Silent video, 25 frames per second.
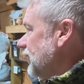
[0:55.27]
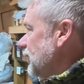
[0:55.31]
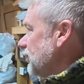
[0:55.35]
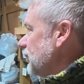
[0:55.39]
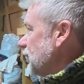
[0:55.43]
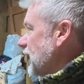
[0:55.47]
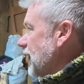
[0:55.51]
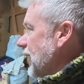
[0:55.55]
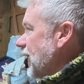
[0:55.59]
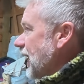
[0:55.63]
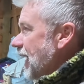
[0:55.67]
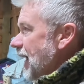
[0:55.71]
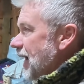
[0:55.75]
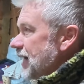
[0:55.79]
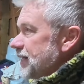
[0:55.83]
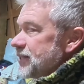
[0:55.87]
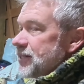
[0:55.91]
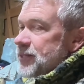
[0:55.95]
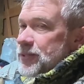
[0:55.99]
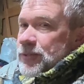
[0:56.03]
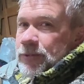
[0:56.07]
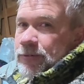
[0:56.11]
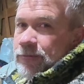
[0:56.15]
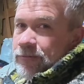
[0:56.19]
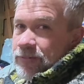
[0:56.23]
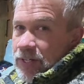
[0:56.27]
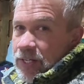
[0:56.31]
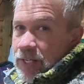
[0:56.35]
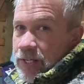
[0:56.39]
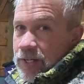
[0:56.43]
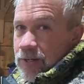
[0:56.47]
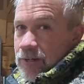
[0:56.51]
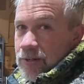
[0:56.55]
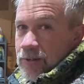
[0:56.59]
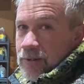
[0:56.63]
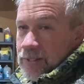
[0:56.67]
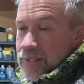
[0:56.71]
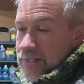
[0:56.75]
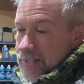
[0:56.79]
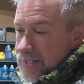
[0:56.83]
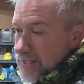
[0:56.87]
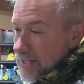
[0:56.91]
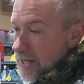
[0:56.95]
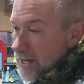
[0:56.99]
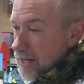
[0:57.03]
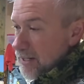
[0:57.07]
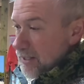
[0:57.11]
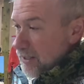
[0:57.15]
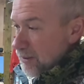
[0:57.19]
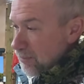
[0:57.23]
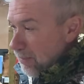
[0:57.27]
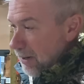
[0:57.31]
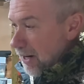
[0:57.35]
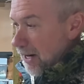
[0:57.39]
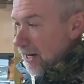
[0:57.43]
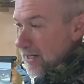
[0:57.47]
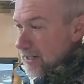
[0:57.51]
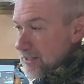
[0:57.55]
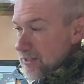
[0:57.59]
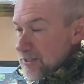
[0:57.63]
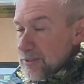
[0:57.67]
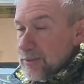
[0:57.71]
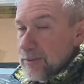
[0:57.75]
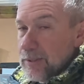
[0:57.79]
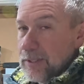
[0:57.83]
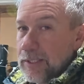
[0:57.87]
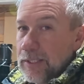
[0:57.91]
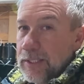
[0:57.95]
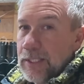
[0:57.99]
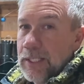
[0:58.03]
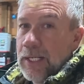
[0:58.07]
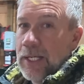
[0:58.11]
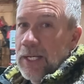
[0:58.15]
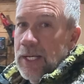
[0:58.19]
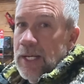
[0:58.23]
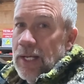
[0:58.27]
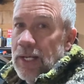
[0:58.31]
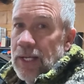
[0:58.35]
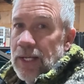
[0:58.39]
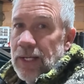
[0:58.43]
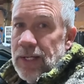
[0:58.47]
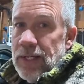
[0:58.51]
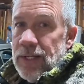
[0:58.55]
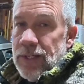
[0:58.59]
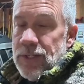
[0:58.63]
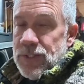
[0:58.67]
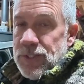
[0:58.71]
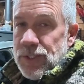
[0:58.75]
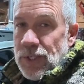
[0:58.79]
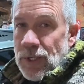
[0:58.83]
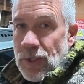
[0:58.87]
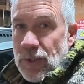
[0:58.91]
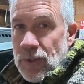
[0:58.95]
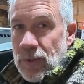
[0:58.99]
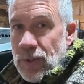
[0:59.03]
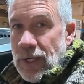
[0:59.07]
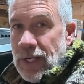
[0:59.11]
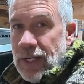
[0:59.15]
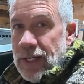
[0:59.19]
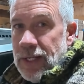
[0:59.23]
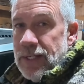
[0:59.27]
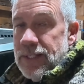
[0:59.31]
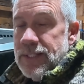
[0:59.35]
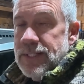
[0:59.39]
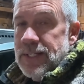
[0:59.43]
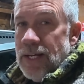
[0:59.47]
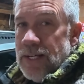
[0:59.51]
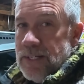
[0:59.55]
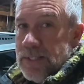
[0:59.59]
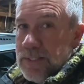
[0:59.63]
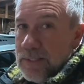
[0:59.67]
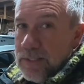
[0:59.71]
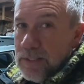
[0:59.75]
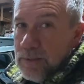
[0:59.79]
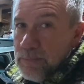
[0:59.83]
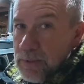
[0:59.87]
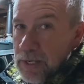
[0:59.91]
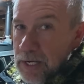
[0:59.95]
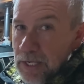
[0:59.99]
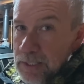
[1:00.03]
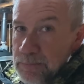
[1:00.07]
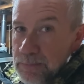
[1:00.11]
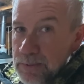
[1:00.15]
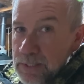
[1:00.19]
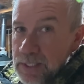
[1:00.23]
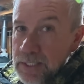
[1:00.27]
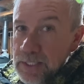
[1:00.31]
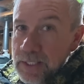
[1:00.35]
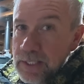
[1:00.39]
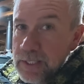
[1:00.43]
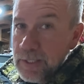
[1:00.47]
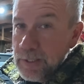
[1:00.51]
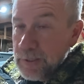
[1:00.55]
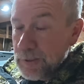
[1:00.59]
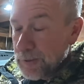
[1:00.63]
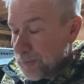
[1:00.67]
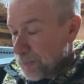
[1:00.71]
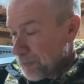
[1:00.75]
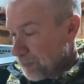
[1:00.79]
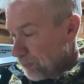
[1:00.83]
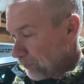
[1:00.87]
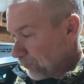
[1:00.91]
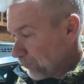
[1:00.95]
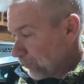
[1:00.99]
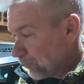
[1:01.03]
But I had to do a video on saying goodbye to it. So Tesla made me a deal